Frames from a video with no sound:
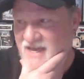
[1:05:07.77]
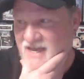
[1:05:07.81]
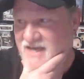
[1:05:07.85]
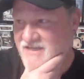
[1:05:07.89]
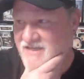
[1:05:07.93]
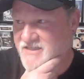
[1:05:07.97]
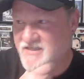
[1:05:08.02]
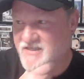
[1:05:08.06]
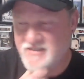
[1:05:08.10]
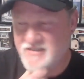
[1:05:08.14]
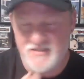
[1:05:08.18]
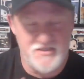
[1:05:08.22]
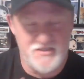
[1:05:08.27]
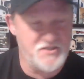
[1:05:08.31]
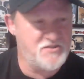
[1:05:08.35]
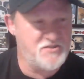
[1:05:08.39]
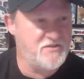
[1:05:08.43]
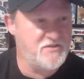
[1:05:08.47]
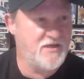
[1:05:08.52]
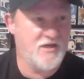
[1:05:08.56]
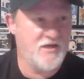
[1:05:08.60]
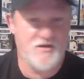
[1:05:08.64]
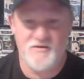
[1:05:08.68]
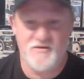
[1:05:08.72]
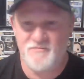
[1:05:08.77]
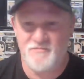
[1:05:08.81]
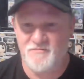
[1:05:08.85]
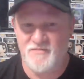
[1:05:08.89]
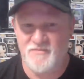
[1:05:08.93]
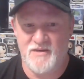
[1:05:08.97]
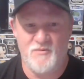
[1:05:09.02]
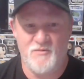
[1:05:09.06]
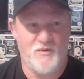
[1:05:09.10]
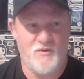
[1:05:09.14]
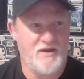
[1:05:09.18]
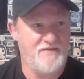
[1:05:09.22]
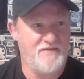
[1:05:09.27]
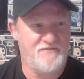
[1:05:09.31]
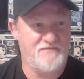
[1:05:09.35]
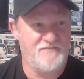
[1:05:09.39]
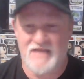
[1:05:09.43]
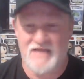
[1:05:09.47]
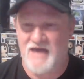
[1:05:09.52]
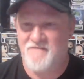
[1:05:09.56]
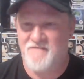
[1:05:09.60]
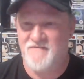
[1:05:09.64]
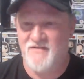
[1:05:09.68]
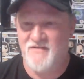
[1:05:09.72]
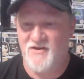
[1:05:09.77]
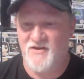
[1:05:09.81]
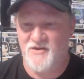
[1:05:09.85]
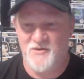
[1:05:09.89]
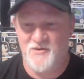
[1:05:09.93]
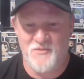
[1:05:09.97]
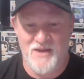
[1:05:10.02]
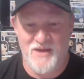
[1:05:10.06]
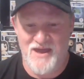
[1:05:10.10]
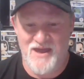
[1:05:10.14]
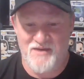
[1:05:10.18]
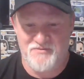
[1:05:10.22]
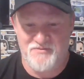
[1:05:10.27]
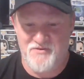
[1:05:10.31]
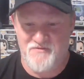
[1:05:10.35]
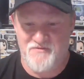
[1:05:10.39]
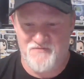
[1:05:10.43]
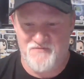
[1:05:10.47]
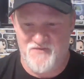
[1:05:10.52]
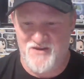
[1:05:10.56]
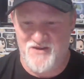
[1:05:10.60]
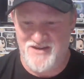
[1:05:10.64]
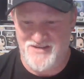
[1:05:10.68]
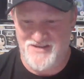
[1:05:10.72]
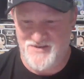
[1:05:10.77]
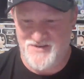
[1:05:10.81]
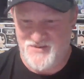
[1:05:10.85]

Yeah, did you hear my wife laughing on her way out the front